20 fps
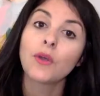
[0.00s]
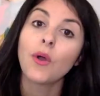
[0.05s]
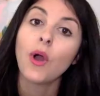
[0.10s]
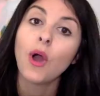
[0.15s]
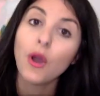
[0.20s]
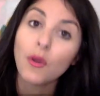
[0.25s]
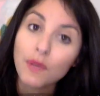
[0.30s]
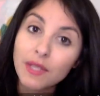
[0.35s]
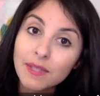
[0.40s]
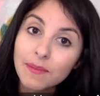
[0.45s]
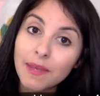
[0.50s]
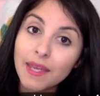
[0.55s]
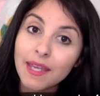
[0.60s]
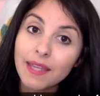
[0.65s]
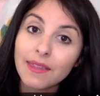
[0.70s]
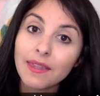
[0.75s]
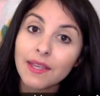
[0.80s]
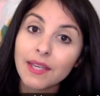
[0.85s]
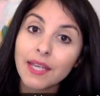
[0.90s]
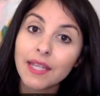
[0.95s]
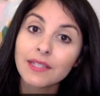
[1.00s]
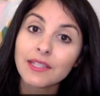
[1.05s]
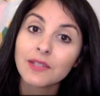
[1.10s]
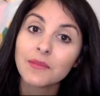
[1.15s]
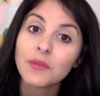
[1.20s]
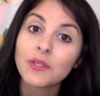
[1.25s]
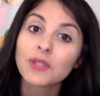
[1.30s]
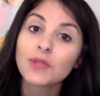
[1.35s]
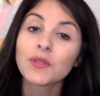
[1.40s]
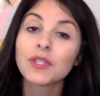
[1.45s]
Always make it the
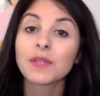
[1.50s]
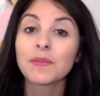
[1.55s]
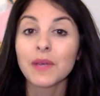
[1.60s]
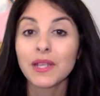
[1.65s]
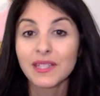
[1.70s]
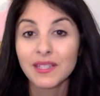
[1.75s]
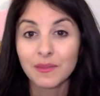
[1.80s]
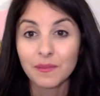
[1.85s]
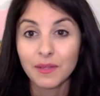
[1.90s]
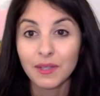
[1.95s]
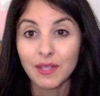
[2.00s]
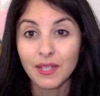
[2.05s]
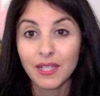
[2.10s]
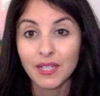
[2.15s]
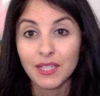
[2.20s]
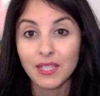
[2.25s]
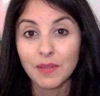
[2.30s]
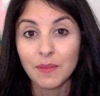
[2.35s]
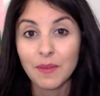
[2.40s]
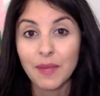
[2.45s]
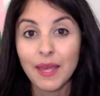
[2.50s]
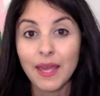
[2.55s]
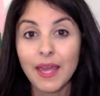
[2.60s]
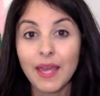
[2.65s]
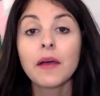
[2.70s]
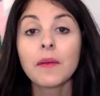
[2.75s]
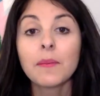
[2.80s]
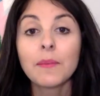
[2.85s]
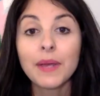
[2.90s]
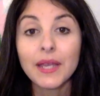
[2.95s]
customer's responsibility to
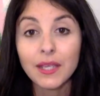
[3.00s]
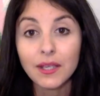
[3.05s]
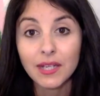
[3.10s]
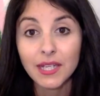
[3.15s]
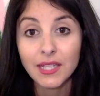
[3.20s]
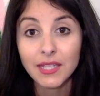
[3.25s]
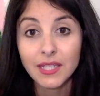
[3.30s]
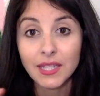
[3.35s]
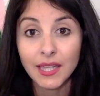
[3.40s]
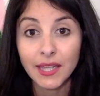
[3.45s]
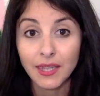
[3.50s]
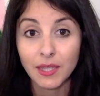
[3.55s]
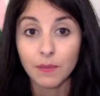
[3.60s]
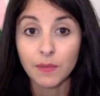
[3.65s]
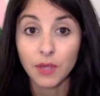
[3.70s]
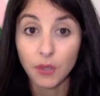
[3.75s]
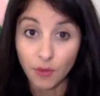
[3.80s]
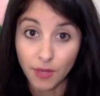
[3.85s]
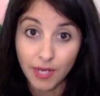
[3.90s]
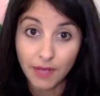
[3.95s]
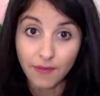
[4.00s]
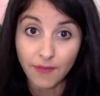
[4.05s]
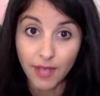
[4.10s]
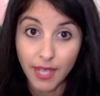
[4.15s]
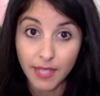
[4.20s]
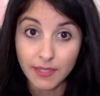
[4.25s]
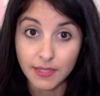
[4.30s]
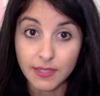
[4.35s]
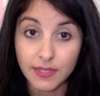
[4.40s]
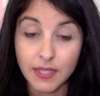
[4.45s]
pay, but you need to let them know in
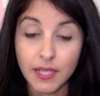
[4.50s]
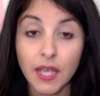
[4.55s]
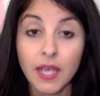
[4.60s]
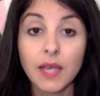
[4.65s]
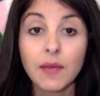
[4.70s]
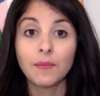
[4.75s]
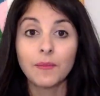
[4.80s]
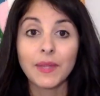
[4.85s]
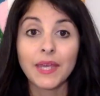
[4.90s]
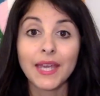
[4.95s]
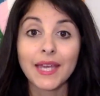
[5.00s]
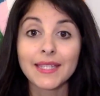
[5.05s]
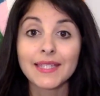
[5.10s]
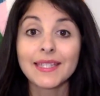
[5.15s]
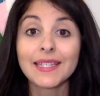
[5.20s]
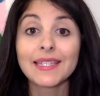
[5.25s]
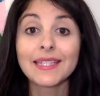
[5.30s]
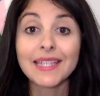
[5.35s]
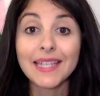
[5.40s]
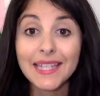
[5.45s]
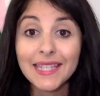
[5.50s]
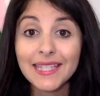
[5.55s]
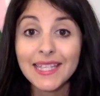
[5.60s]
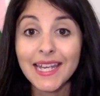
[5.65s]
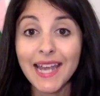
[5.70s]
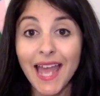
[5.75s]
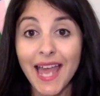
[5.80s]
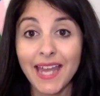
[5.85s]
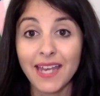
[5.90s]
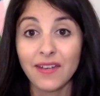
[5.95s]
advance, because this is
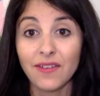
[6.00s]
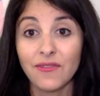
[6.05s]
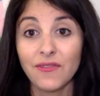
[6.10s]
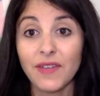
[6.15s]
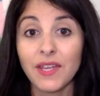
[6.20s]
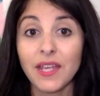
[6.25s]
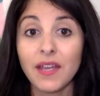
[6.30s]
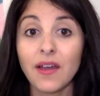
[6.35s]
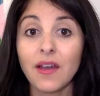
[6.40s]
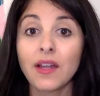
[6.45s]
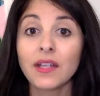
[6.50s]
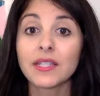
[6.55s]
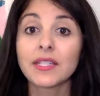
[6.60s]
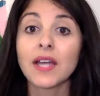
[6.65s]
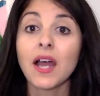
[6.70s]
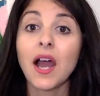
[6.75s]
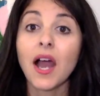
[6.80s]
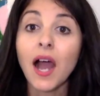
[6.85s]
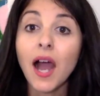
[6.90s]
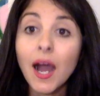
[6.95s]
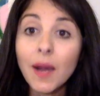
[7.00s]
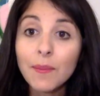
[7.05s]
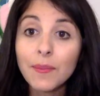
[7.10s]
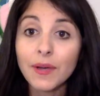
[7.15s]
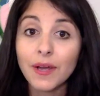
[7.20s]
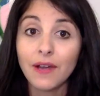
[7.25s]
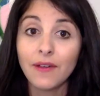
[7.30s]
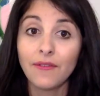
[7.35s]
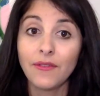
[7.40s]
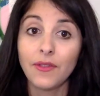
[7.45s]
an added fee on top
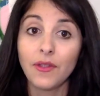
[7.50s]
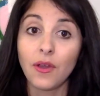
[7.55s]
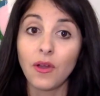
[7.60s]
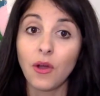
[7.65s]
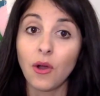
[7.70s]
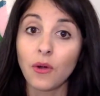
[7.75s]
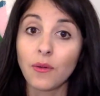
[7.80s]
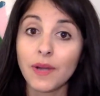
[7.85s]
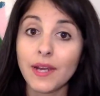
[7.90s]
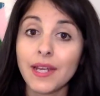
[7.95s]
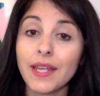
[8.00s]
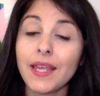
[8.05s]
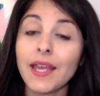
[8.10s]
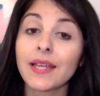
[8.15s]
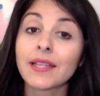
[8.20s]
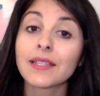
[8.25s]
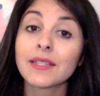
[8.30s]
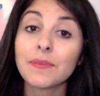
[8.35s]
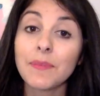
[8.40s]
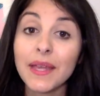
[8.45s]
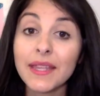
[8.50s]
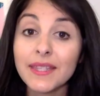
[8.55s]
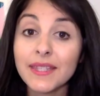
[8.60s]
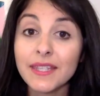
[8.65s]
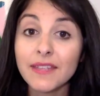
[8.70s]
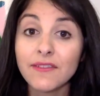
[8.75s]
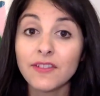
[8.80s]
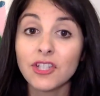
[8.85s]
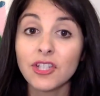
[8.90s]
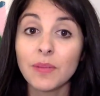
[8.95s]
of the already
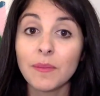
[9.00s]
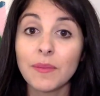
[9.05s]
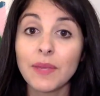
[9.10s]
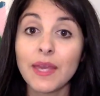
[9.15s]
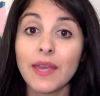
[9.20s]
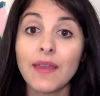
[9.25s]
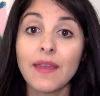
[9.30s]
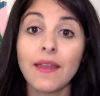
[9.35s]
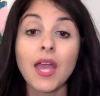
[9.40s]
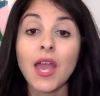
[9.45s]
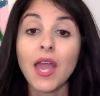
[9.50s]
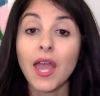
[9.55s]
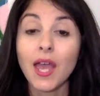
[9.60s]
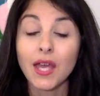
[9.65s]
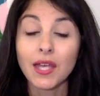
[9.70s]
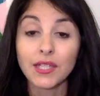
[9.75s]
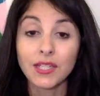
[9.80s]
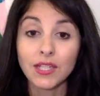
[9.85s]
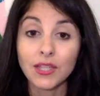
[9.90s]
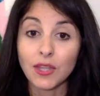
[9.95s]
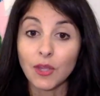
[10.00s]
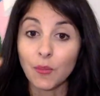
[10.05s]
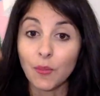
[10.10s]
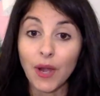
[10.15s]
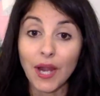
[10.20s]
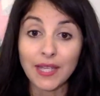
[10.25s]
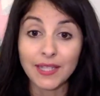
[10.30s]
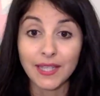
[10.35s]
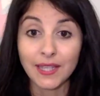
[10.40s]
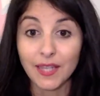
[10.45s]
expensive shipping and the
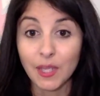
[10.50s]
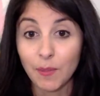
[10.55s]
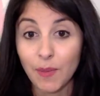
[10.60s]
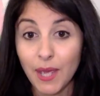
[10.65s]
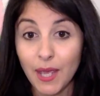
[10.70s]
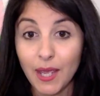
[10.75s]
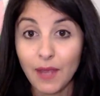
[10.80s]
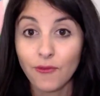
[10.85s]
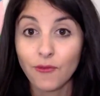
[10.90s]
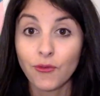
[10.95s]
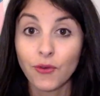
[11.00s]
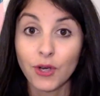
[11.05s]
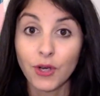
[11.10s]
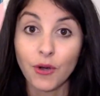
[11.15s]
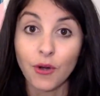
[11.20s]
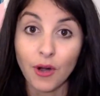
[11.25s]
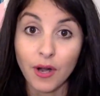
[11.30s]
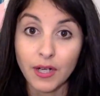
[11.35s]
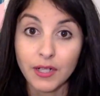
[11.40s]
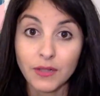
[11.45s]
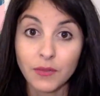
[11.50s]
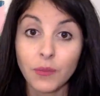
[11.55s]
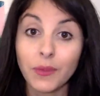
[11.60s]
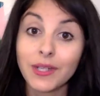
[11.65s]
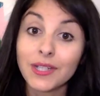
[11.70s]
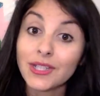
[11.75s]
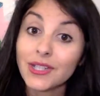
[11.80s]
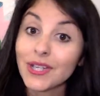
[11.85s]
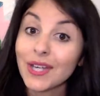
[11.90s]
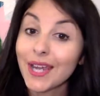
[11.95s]
price that they pay for your art,
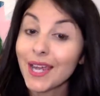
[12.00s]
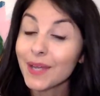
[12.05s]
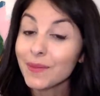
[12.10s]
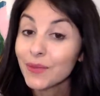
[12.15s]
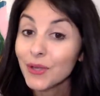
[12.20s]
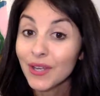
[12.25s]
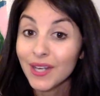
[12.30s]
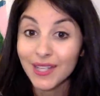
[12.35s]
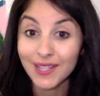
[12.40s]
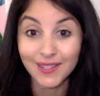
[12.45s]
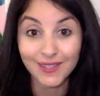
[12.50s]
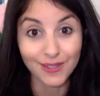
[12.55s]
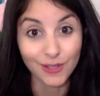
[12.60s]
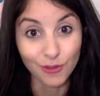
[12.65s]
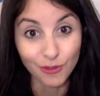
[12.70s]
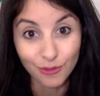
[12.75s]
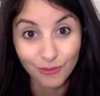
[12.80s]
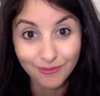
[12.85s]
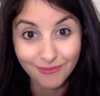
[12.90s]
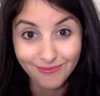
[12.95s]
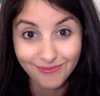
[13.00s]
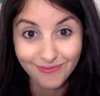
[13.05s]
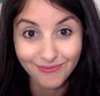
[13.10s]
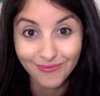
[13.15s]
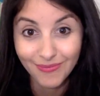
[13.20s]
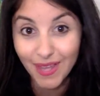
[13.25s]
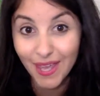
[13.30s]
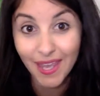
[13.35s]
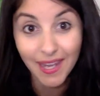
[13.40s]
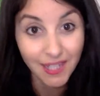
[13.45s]
which I'm gonna assume
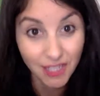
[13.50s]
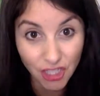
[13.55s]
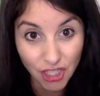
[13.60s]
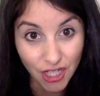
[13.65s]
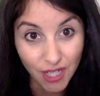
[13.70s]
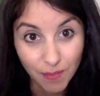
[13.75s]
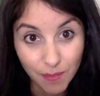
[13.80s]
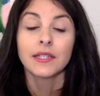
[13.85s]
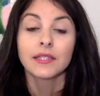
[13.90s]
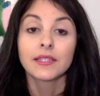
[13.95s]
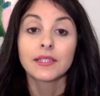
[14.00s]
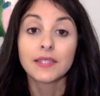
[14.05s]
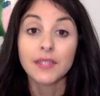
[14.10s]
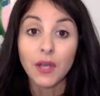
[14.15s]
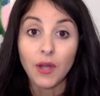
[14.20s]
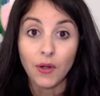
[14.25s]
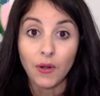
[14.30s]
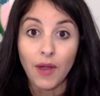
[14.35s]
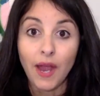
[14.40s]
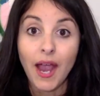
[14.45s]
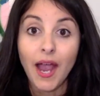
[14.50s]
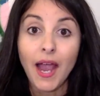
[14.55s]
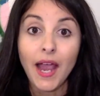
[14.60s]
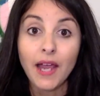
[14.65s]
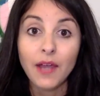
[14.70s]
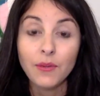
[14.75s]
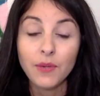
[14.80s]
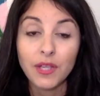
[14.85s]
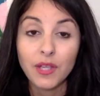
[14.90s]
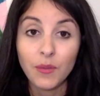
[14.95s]
ain't cheap. So
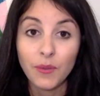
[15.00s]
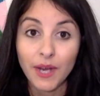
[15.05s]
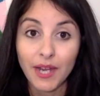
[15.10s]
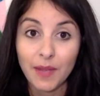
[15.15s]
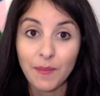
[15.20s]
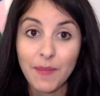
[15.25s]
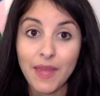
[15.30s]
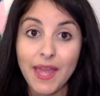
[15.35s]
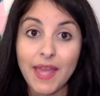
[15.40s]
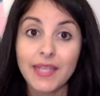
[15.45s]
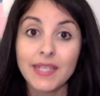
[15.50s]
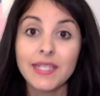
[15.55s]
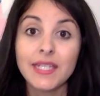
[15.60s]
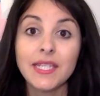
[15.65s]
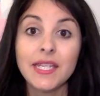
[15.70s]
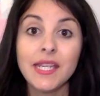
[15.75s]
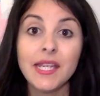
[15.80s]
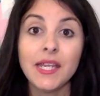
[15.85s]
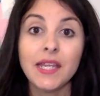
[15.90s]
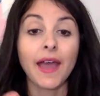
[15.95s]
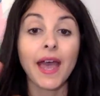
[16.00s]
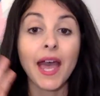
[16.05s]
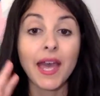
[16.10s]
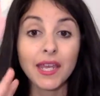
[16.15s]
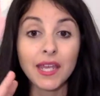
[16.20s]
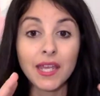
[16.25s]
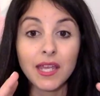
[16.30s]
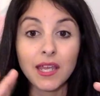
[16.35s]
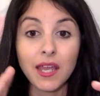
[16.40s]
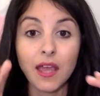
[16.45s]
I really recommend
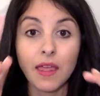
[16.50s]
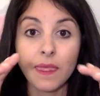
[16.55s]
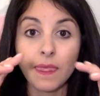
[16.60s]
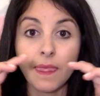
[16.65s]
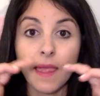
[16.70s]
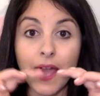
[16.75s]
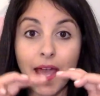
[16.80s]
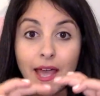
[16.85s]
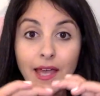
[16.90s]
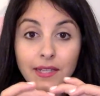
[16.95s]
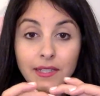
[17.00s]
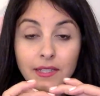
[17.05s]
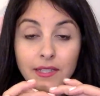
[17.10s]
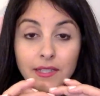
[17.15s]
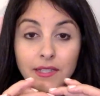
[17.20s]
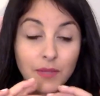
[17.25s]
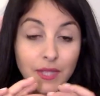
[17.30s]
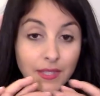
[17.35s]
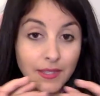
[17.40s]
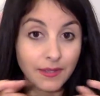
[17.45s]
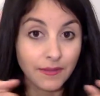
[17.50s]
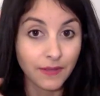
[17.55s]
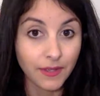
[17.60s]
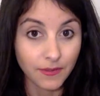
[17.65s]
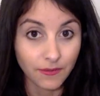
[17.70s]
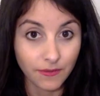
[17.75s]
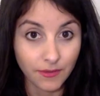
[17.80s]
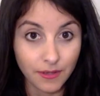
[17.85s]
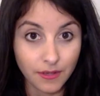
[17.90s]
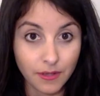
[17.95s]
adding that piece of
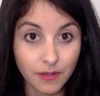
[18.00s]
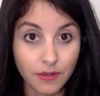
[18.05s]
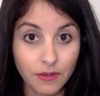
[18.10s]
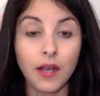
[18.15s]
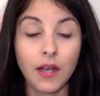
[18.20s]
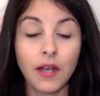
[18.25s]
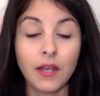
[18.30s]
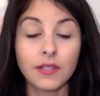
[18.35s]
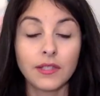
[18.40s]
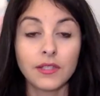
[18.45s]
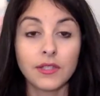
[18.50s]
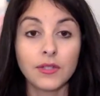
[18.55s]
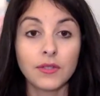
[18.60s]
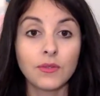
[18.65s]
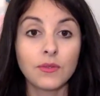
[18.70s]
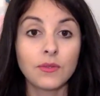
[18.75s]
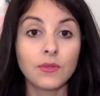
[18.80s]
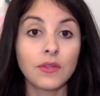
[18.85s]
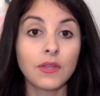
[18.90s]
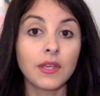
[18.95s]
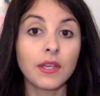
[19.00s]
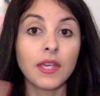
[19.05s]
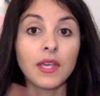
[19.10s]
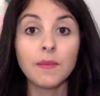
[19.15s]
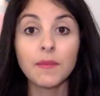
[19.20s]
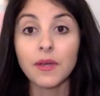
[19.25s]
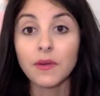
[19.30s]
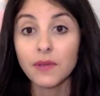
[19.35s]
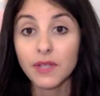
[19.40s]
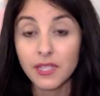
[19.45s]
info onto the
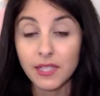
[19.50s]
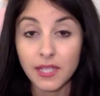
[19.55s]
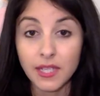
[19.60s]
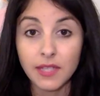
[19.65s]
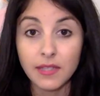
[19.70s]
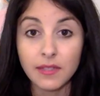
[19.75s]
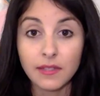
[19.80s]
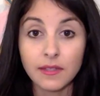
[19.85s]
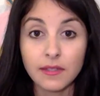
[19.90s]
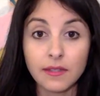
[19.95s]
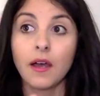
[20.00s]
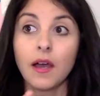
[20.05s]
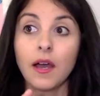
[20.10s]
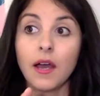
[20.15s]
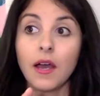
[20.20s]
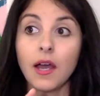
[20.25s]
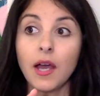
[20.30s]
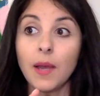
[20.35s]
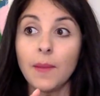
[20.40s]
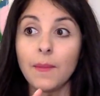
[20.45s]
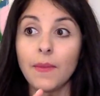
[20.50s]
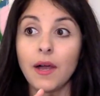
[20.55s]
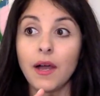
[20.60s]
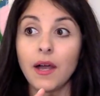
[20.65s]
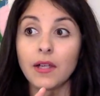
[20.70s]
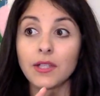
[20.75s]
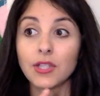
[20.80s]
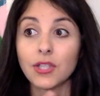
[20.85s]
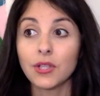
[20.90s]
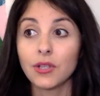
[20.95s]
email receipts,
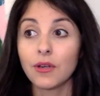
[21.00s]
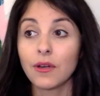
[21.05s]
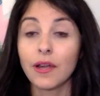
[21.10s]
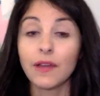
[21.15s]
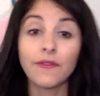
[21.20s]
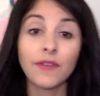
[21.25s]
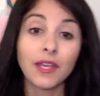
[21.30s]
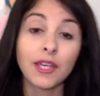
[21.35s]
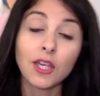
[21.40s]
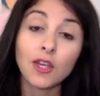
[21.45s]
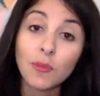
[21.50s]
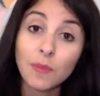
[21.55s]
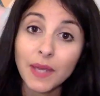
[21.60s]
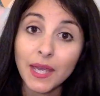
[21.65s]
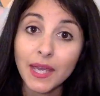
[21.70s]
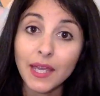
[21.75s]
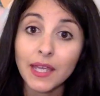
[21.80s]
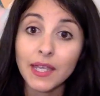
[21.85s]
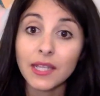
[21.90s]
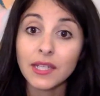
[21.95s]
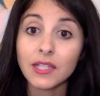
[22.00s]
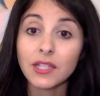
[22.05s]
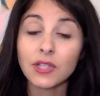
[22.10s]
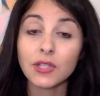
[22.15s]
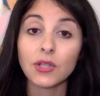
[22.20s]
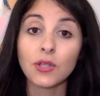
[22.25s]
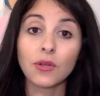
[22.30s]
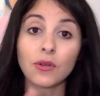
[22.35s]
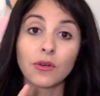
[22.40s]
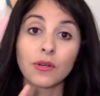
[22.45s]
onto your FAQ page,
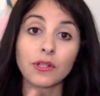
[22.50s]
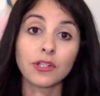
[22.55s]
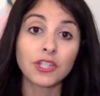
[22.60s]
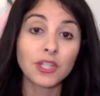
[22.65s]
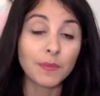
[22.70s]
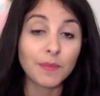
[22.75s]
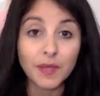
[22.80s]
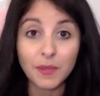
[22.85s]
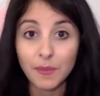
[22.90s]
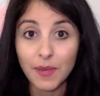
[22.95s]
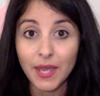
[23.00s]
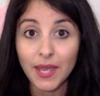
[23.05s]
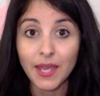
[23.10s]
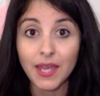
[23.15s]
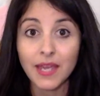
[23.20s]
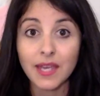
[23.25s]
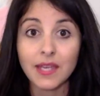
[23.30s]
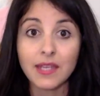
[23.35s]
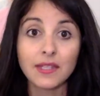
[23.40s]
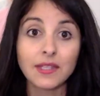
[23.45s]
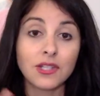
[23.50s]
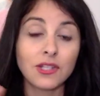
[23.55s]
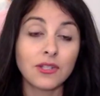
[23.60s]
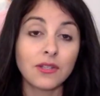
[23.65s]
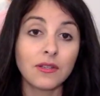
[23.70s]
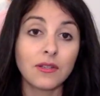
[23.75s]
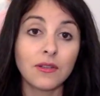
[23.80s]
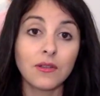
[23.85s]
your shipping page,